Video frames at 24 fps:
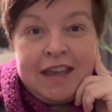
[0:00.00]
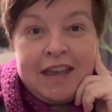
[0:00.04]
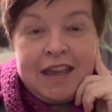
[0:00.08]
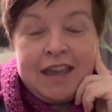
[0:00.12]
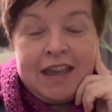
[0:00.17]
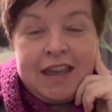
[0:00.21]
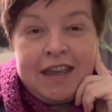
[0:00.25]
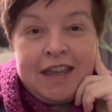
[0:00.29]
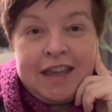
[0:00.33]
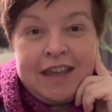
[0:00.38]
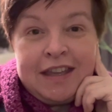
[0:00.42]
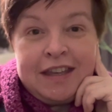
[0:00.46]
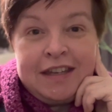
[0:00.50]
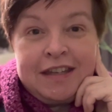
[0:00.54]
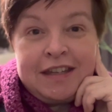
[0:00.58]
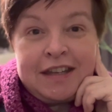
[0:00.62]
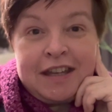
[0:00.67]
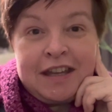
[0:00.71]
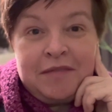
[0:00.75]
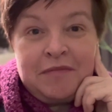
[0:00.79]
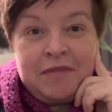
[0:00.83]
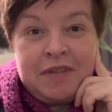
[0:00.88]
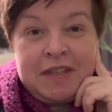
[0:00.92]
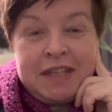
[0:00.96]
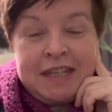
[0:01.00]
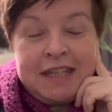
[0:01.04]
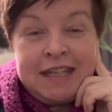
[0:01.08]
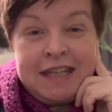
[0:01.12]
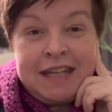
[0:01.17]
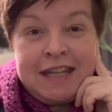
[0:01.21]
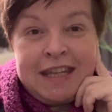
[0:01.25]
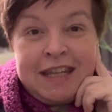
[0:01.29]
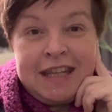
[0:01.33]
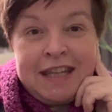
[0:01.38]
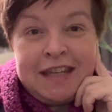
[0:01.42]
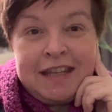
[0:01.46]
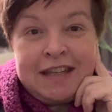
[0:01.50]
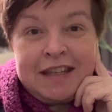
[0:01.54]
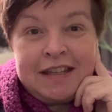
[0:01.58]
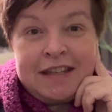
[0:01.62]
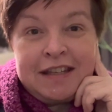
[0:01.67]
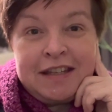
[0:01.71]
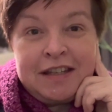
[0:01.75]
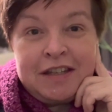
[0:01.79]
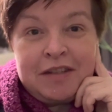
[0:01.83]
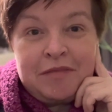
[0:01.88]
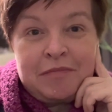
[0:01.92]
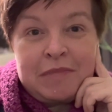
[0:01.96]
and I'm sitting
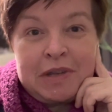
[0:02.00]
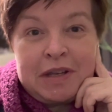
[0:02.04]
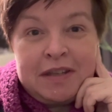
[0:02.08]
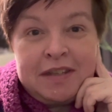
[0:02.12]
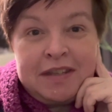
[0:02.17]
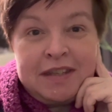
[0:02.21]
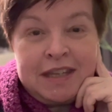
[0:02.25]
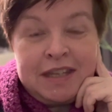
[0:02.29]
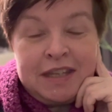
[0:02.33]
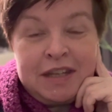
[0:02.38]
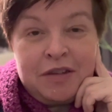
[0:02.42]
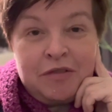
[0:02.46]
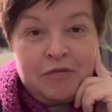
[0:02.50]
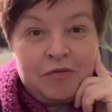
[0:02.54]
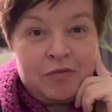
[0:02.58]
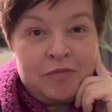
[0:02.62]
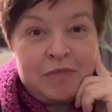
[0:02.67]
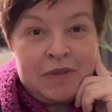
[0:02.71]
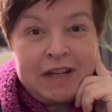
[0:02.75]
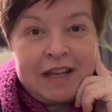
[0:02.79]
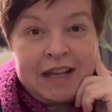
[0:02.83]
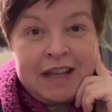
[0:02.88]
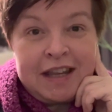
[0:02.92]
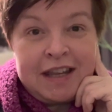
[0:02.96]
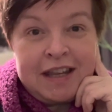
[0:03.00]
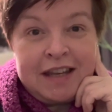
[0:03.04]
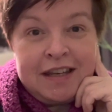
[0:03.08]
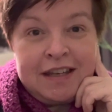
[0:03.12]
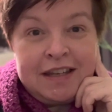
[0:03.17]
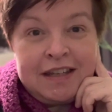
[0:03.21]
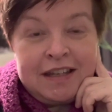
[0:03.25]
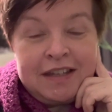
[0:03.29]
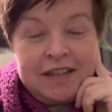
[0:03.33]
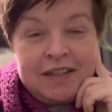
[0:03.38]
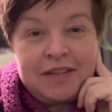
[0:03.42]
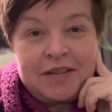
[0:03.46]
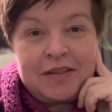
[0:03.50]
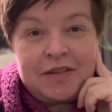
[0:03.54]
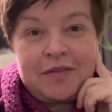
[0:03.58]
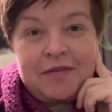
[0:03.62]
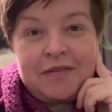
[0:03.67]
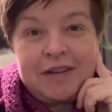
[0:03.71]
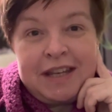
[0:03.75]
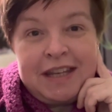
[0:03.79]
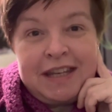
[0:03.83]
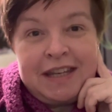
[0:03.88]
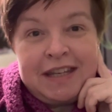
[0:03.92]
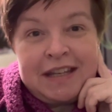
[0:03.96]
here in my sitting room again. It's
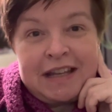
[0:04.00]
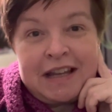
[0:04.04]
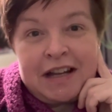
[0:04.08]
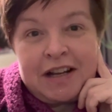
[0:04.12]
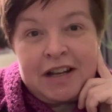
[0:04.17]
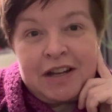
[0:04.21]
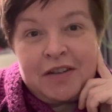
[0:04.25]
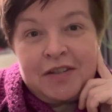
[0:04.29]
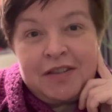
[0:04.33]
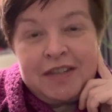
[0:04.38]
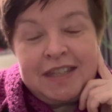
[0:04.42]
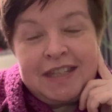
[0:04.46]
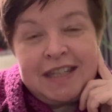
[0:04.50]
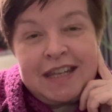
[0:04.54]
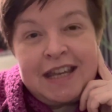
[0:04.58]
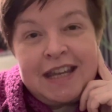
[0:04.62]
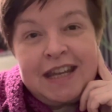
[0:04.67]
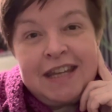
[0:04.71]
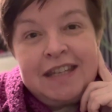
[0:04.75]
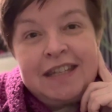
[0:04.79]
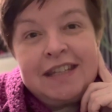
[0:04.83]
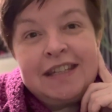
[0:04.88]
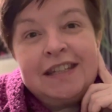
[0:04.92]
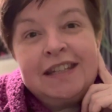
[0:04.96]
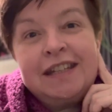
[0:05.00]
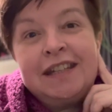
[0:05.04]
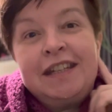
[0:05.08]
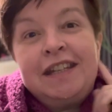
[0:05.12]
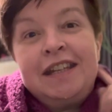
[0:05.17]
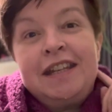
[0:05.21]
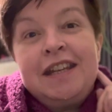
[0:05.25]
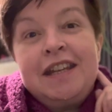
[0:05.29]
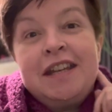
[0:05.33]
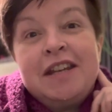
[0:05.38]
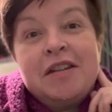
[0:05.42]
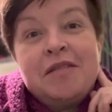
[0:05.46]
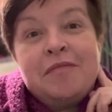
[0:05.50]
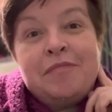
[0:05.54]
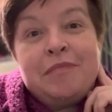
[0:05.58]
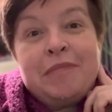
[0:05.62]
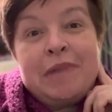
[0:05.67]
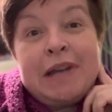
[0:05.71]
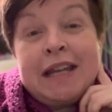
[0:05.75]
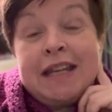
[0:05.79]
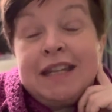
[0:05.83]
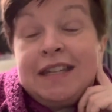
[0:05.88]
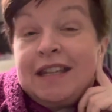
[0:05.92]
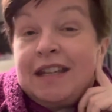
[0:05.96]
already dark outside,
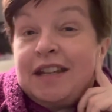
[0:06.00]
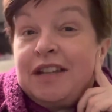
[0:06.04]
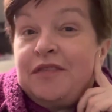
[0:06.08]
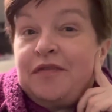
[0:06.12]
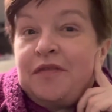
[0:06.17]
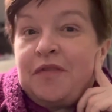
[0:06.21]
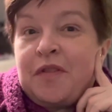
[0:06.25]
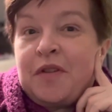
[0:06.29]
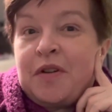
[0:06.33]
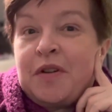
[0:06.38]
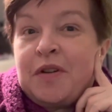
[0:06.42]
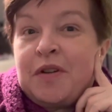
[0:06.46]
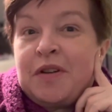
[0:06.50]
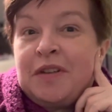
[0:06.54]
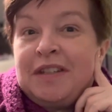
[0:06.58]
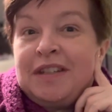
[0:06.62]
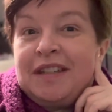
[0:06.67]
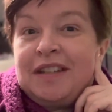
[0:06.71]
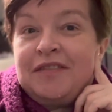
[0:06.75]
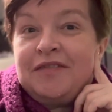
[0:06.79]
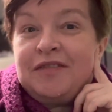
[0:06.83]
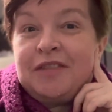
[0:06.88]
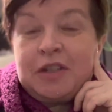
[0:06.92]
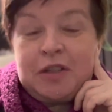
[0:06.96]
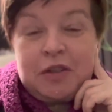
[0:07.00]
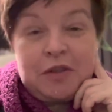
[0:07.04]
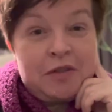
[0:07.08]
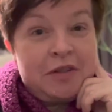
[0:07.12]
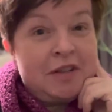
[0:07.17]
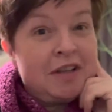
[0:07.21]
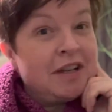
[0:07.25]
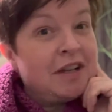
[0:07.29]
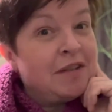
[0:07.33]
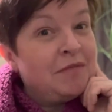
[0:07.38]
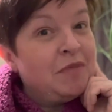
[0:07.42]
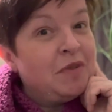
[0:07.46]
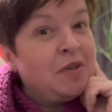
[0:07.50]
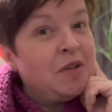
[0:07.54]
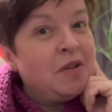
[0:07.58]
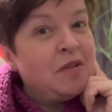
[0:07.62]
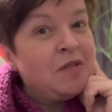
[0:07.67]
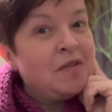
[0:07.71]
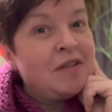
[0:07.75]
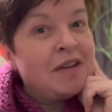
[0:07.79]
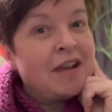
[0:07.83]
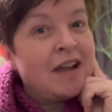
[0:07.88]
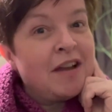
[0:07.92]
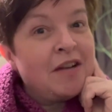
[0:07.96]
but I thought if I don't come to you
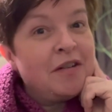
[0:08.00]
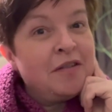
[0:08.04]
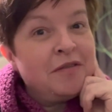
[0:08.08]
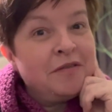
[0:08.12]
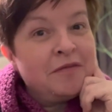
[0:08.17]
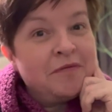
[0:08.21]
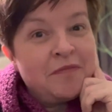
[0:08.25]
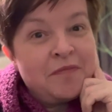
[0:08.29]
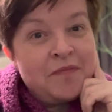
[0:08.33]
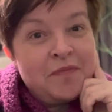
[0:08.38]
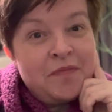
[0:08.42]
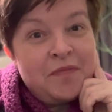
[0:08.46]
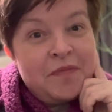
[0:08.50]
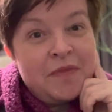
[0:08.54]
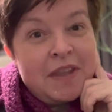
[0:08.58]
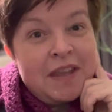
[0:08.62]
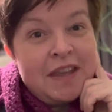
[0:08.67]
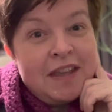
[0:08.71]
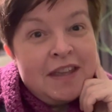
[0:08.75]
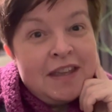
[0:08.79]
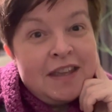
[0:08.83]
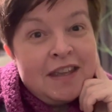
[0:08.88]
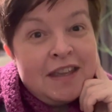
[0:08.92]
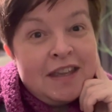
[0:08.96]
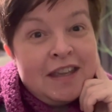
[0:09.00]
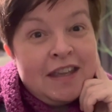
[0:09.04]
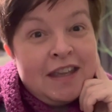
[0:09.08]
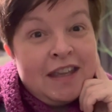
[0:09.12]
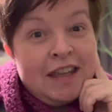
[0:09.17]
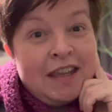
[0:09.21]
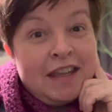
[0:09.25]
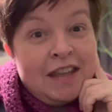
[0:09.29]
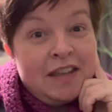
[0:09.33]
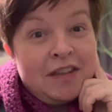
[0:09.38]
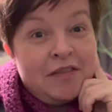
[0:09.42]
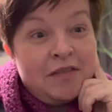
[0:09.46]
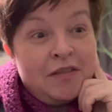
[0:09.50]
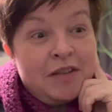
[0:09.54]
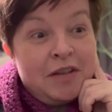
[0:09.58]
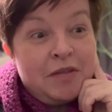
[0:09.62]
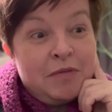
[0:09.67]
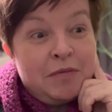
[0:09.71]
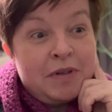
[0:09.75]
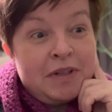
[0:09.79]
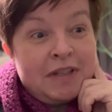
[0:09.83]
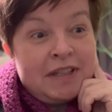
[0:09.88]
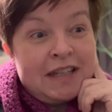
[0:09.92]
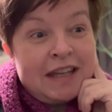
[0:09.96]
now, it
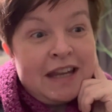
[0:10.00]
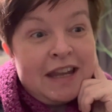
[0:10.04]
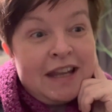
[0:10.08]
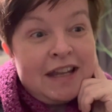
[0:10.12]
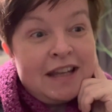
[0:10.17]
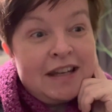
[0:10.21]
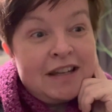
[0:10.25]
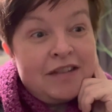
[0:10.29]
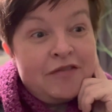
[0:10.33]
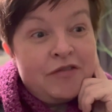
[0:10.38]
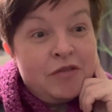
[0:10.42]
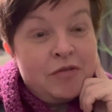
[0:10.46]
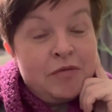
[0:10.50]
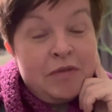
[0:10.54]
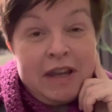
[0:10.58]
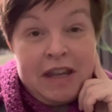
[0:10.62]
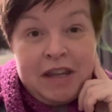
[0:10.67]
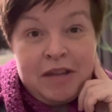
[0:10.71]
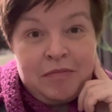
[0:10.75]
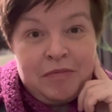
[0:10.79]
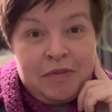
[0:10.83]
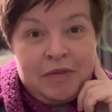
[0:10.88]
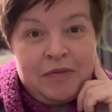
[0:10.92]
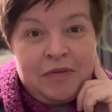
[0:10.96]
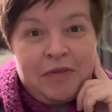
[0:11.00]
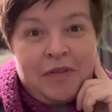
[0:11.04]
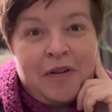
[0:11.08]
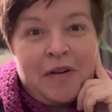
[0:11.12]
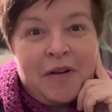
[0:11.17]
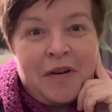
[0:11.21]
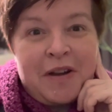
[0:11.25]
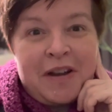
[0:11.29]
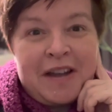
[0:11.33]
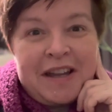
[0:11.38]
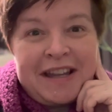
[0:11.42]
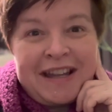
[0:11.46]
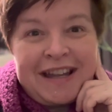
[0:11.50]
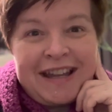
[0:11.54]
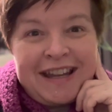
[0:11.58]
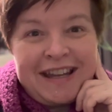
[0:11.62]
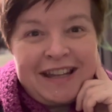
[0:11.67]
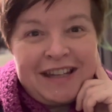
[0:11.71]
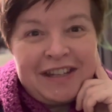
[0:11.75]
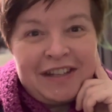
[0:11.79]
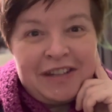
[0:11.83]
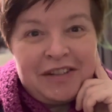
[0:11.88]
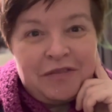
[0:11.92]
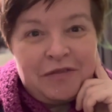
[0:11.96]
will take another week before I
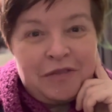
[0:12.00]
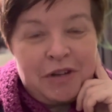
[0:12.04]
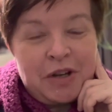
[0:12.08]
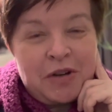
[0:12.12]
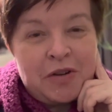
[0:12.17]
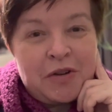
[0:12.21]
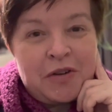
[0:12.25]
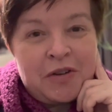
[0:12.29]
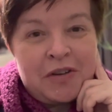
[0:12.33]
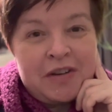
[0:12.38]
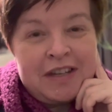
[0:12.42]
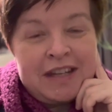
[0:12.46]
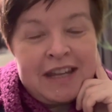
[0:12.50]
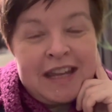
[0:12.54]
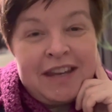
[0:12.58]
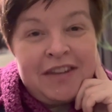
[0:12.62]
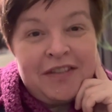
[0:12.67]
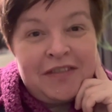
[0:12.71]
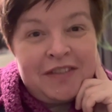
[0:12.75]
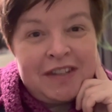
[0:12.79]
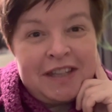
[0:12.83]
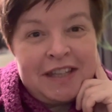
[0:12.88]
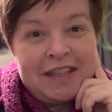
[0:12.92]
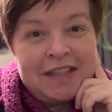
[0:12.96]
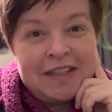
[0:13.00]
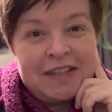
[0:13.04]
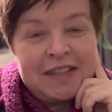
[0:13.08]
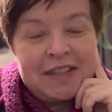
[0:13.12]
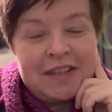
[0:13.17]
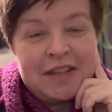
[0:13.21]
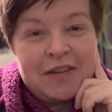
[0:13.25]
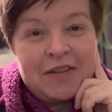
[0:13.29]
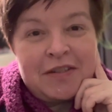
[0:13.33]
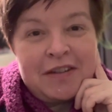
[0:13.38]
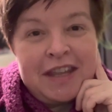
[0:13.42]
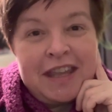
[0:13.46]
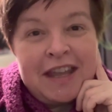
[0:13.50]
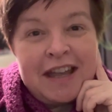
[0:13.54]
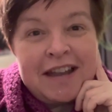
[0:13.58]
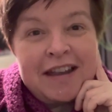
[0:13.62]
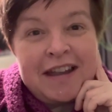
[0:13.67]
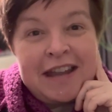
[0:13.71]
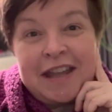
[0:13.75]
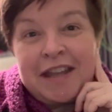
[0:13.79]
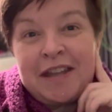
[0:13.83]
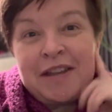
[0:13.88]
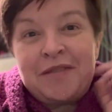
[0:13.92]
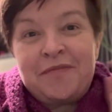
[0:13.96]
can record anything. So here I
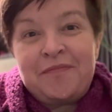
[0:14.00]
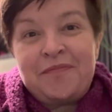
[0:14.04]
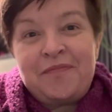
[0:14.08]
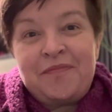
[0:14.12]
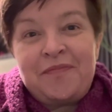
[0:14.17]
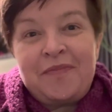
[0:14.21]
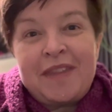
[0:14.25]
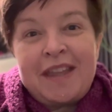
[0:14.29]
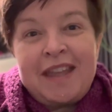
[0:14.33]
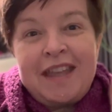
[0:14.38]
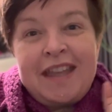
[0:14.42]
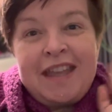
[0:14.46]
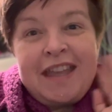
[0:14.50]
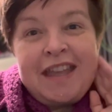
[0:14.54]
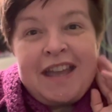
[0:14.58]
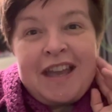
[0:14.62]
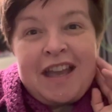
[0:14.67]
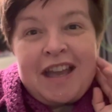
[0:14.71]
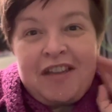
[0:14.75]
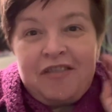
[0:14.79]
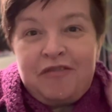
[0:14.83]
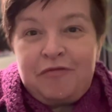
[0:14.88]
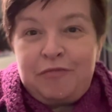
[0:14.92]
am. I've